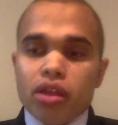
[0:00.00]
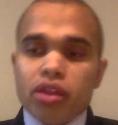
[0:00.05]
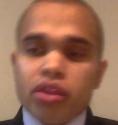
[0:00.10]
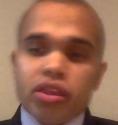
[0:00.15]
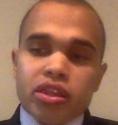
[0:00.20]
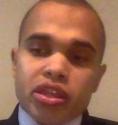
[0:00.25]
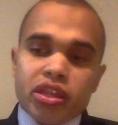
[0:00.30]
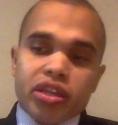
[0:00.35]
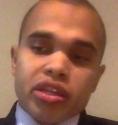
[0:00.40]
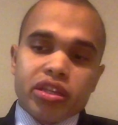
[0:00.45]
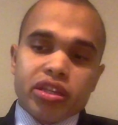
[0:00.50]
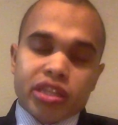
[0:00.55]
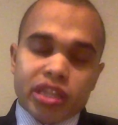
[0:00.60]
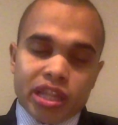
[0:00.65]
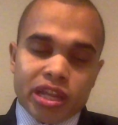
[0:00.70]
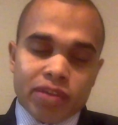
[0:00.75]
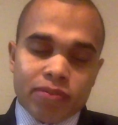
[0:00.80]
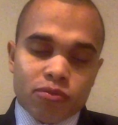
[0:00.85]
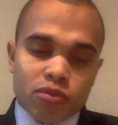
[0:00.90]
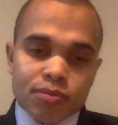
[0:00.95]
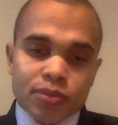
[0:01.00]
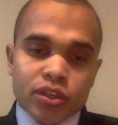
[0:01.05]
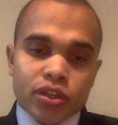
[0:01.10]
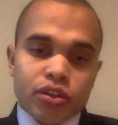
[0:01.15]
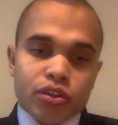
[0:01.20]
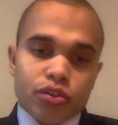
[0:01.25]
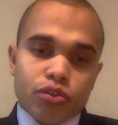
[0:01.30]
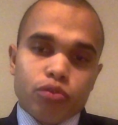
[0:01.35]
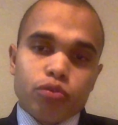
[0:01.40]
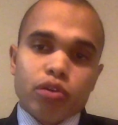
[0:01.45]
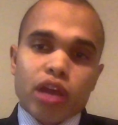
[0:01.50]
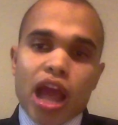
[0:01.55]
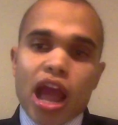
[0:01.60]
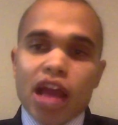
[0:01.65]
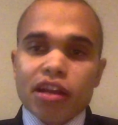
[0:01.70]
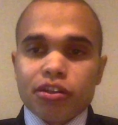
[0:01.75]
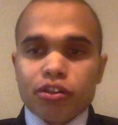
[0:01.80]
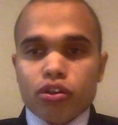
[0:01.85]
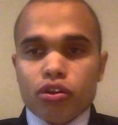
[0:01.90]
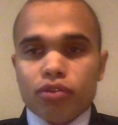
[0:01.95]
the slave women who were
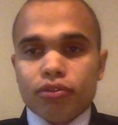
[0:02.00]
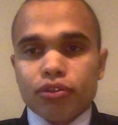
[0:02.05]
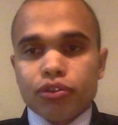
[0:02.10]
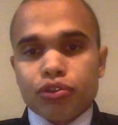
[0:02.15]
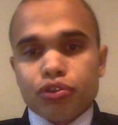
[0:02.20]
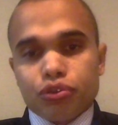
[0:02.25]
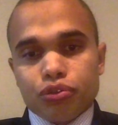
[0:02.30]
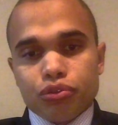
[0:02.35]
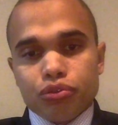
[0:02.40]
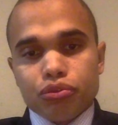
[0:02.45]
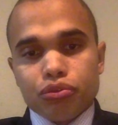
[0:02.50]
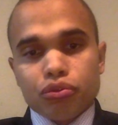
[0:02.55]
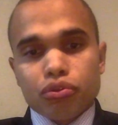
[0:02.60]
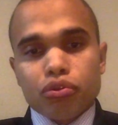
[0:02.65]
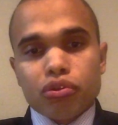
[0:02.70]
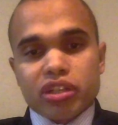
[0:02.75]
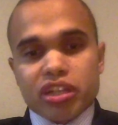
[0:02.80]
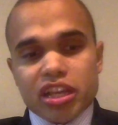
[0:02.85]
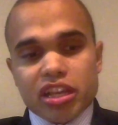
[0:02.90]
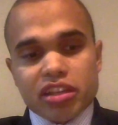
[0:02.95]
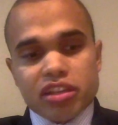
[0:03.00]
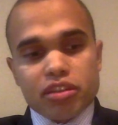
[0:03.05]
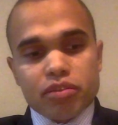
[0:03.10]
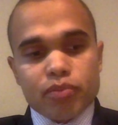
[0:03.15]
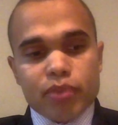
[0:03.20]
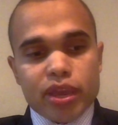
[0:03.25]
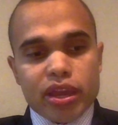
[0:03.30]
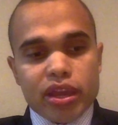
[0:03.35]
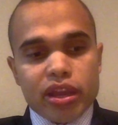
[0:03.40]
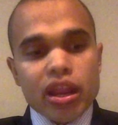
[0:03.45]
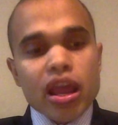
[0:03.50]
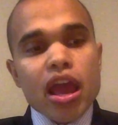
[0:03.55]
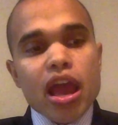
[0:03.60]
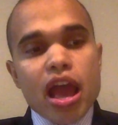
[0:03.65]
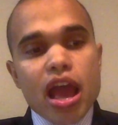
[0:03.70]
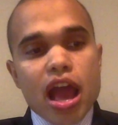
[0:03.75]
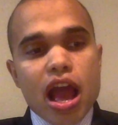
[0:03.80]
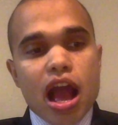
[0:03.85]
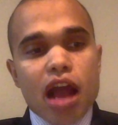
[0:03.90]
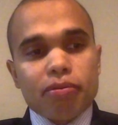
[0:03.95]
handed over to Cortez's men
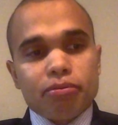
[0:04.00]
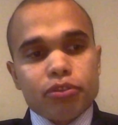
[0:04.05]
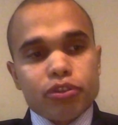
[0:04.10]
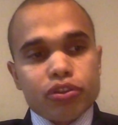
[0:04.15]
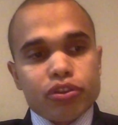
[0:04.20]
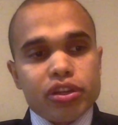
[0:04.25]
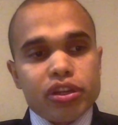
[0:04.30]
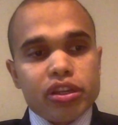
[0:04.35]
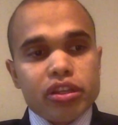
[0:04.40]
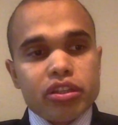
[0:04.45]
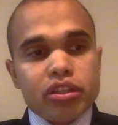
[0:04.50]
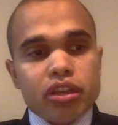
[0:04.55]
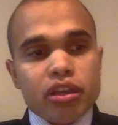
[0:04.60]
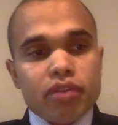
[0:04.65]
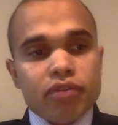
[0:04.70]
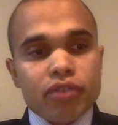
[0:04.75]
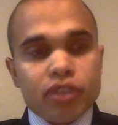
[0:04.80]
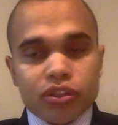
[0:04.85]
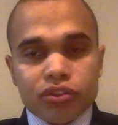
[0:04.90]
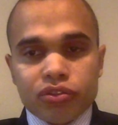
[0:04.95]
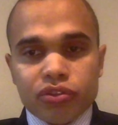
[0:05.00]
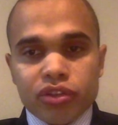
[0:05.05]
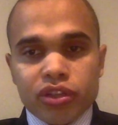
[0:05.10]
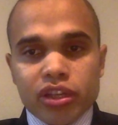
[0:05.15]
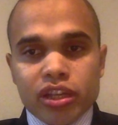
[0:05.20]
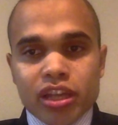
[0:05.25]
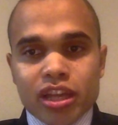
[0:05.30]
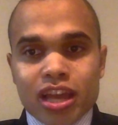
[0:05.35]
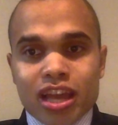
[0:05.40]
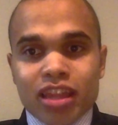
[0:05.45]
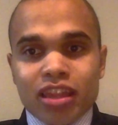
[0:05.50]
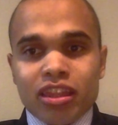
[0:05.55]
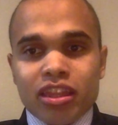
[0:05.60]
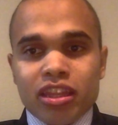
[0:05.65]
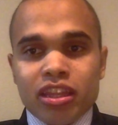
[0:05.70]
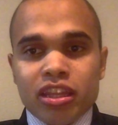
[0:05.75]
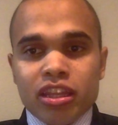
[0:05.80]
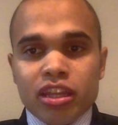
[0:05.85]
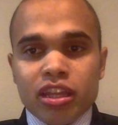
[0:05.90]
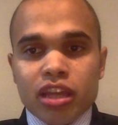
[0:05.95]
after his victory at
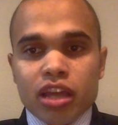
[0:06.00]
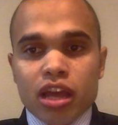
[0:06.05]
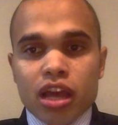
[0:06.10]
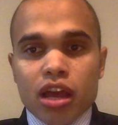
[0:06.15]
the